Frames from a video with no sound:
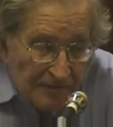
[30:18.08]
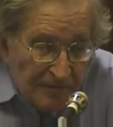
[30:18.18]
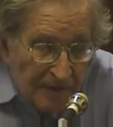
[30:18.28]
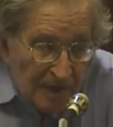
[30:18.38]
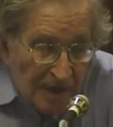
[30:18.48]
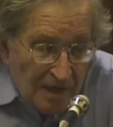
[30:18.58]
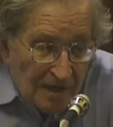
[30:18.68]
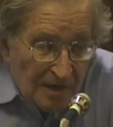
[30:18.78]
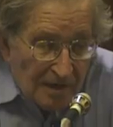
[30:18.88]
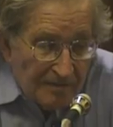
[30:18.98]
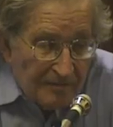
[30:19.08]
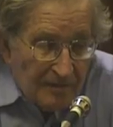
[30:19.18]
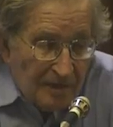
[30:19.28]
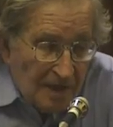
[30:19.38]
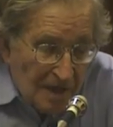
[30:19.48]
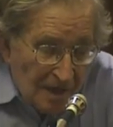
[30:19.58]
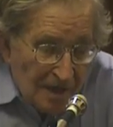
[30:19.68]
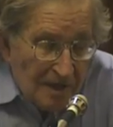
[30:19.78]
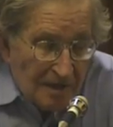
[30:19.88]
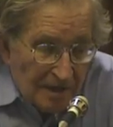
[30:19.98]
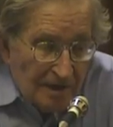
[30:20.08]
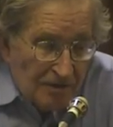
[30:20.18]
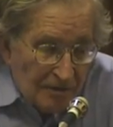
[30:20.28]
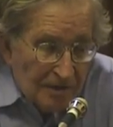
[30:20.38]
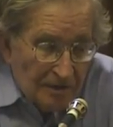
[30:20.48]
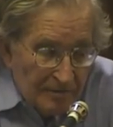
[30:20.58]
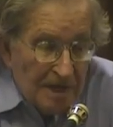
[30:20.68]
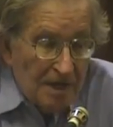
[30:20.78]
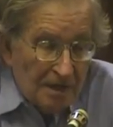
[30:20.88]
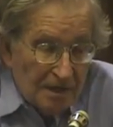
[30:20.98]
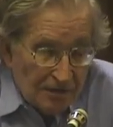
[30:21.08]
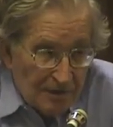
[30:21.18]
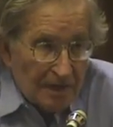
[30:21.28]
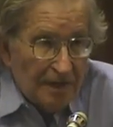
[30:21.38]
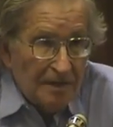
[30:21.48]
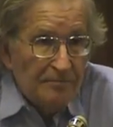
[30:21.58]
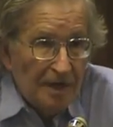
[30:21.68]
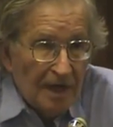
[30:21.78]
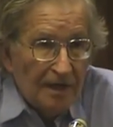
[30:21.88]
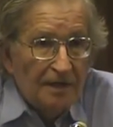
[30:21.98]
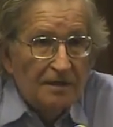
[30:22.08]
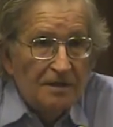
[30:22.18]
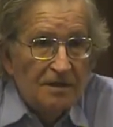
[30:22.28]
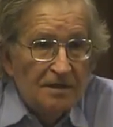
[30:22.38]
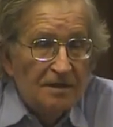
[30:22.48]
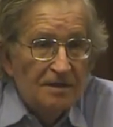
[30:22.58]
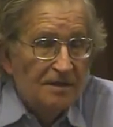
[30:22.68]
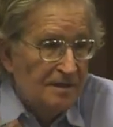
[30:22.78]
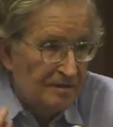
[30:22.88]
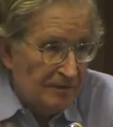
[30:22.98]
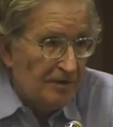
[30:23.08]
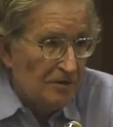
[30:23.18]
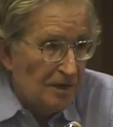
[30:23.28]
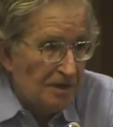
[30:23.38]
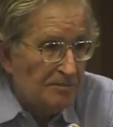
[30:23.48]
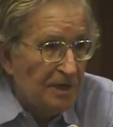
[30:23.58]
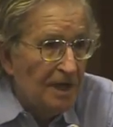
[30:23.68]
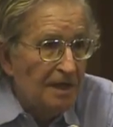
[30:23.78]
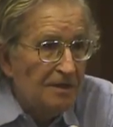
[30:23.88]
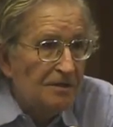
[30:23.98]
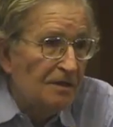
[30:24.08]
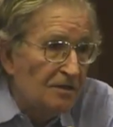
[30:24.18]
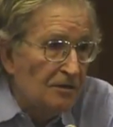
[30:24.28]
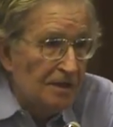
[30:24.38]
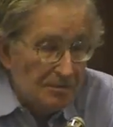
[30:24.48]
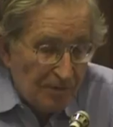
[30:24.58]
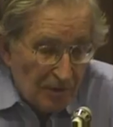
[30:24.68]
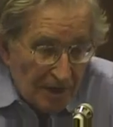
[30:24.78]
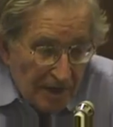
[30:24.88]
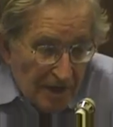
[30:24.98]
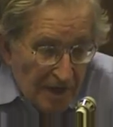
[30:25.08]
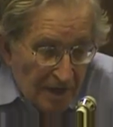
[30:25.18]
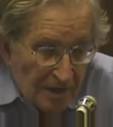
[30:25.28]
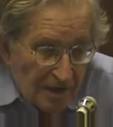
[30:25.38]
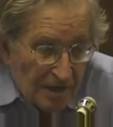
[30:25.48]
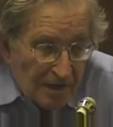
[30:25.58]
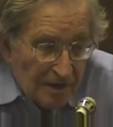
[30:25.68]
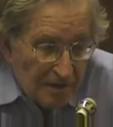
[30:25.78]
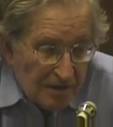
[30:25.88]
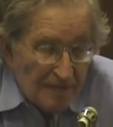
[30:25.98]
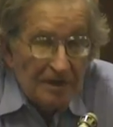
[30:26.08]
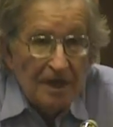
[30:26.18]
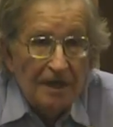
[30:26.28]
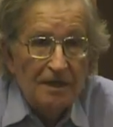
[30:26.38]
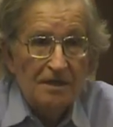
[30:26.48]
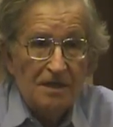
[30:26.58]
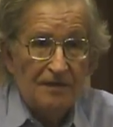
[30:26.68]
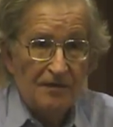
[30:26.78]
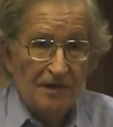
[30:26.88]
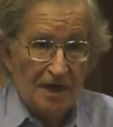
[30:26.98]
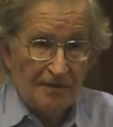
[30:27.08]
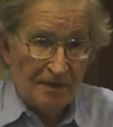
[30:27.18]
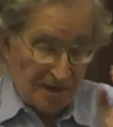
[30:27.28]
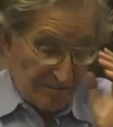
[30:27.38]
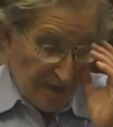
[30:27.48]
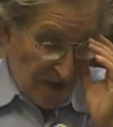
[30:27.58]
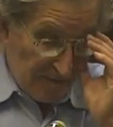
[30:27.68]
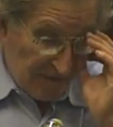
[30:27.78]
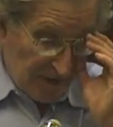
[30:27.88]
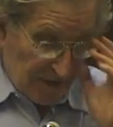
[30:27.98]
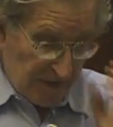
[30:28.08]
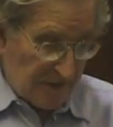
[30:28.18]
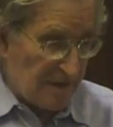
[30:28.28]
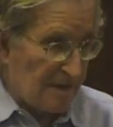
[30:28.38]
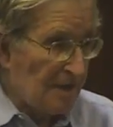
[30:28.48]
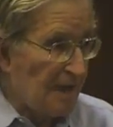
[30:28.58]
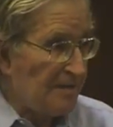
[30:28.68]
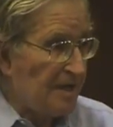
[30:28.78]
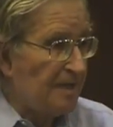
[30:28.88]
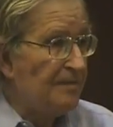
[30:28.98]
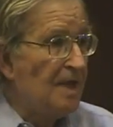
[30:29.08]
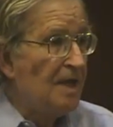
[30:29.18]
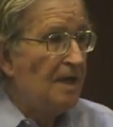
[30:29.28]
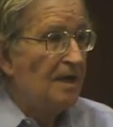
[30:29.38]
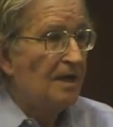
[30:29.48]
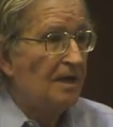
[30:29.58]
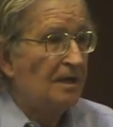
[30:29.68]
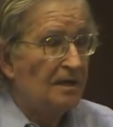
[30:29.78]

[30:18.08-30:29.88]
Israel, meaning Israeli pilots with U.S. planes and U.S. support. In December 1975, they bombed the village in Lebanon, killing over 50 people.